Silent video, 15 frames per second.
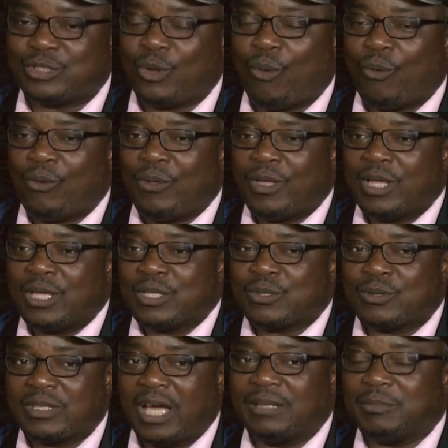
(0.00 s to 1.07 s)
so
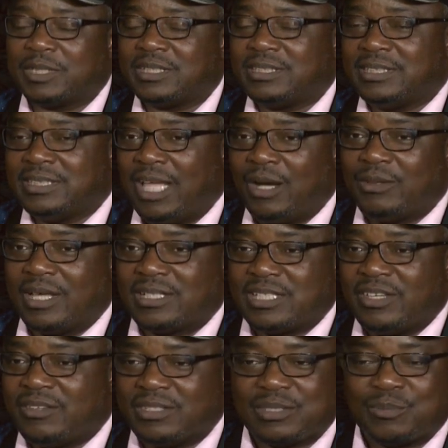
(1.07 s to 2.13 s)
now, but now that
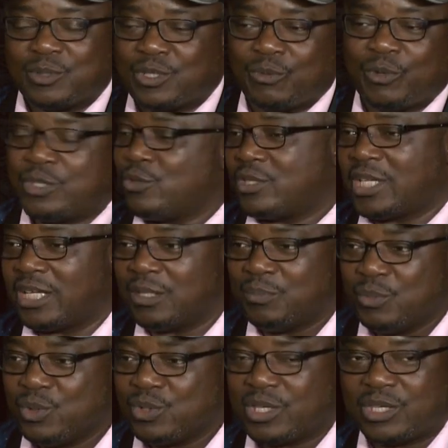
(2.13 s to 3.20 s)
in as much as when you started
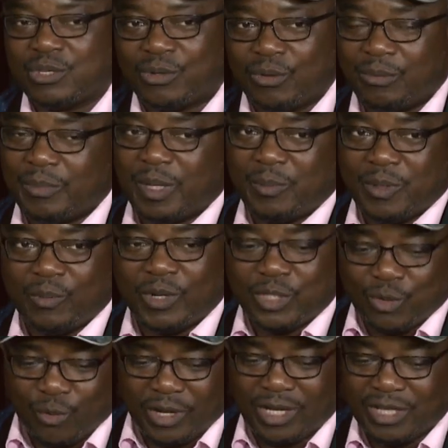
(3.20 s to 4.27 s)
music, maybe when
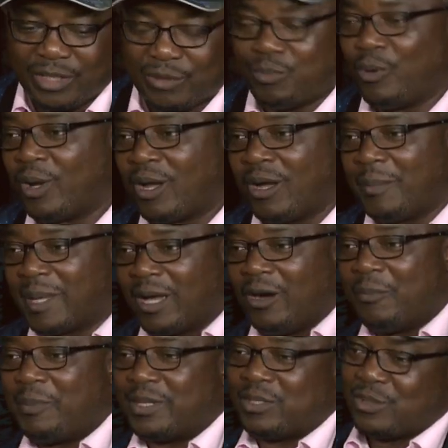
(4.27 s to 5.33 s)
you were a little boy coming
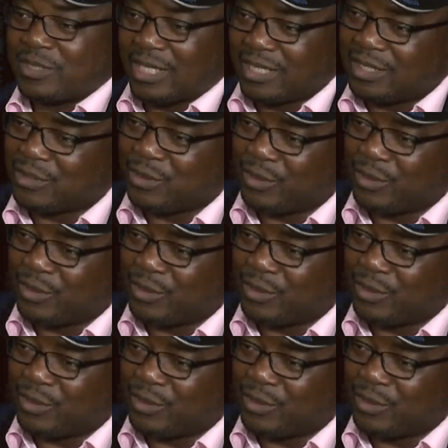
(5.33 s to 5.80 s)
up and you started